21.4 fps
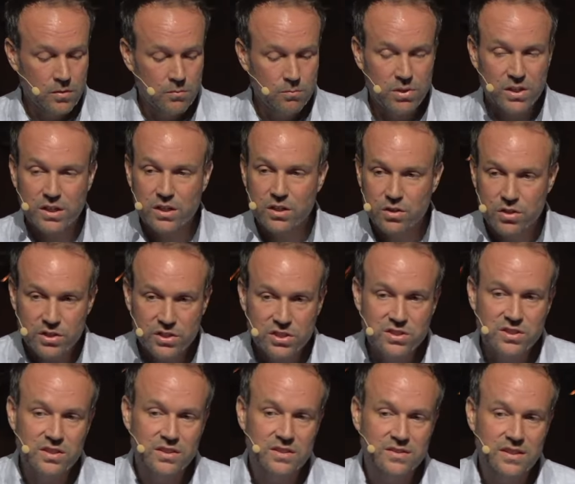But a
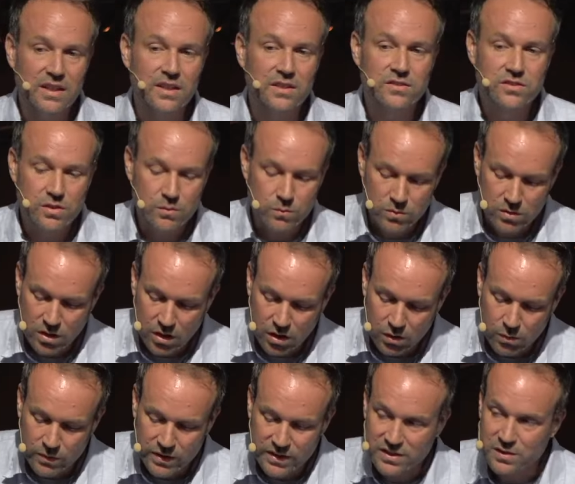Christian's answer will
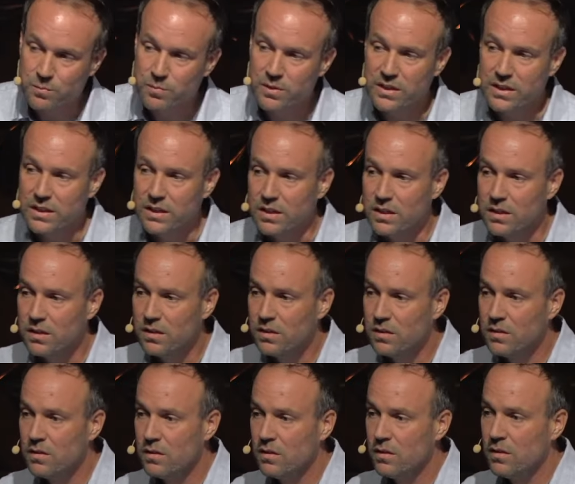always be,
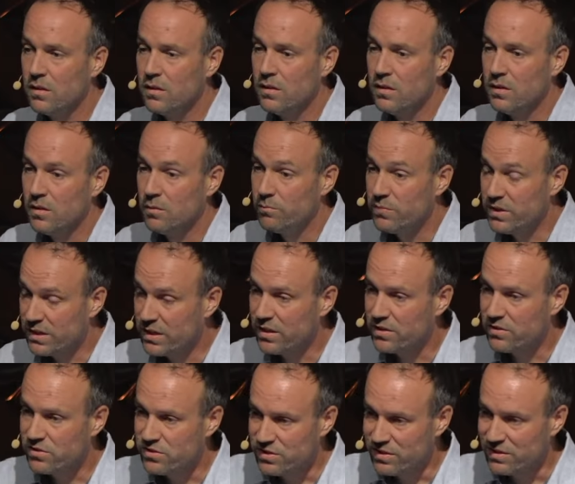
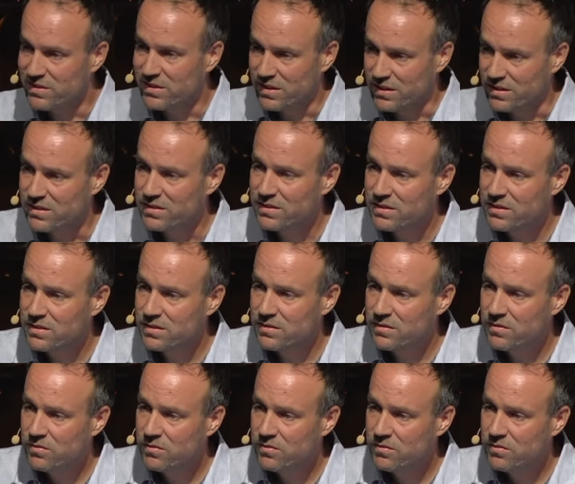because Jesus.